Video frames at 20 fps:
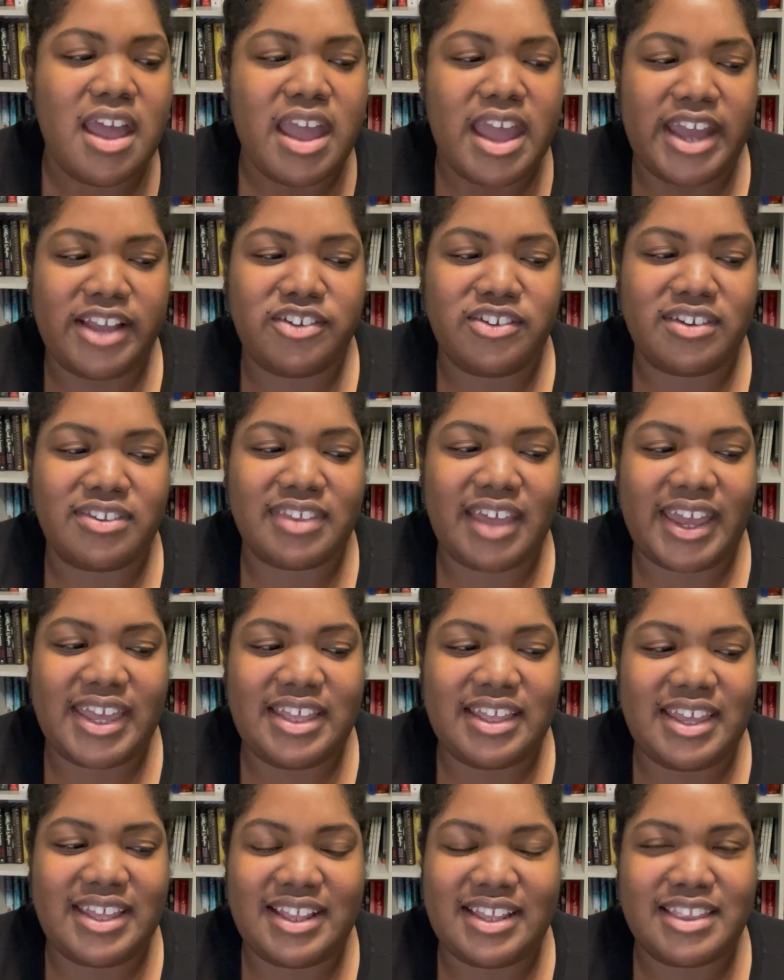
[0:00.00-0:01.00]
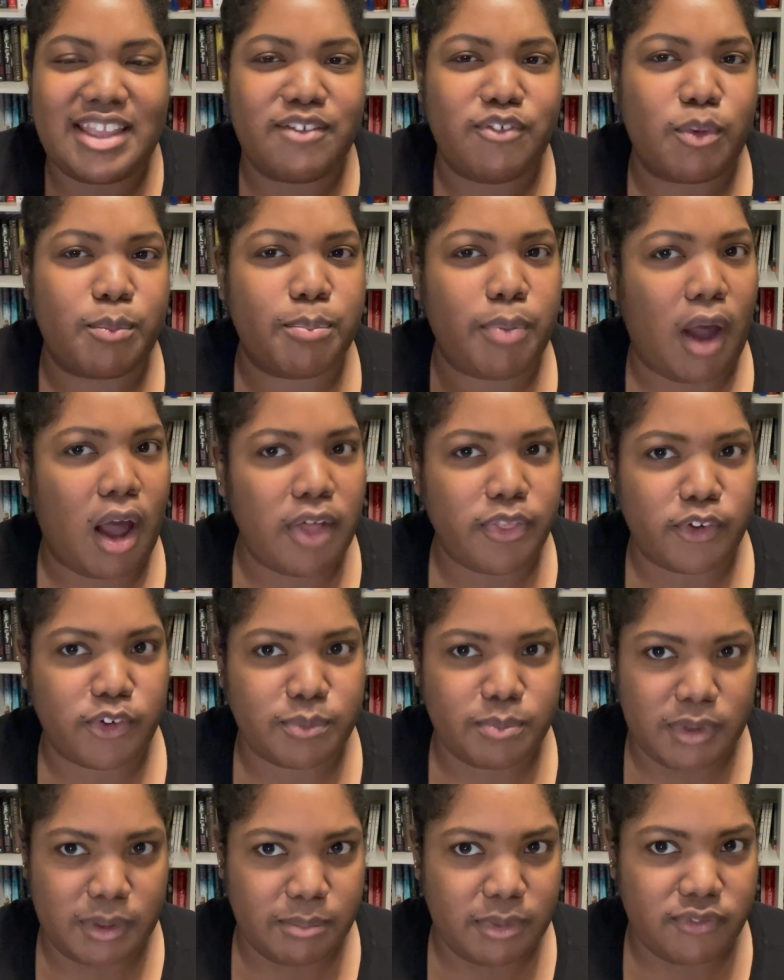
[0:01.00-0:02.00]
It's just I, it had never bothered
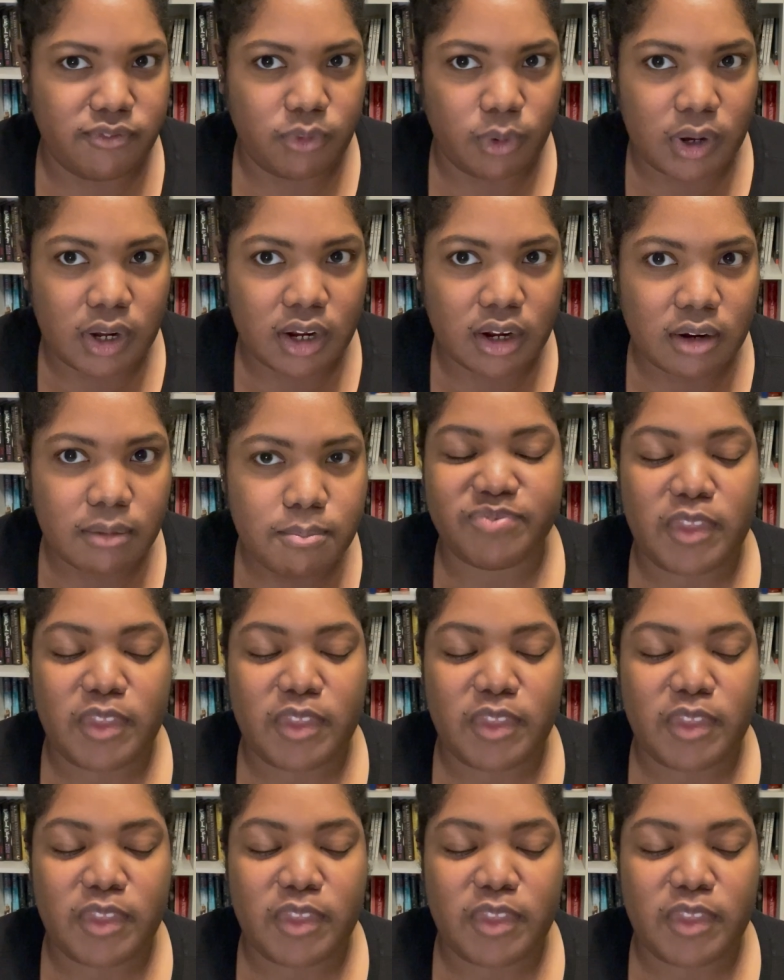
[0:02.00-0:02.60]
me before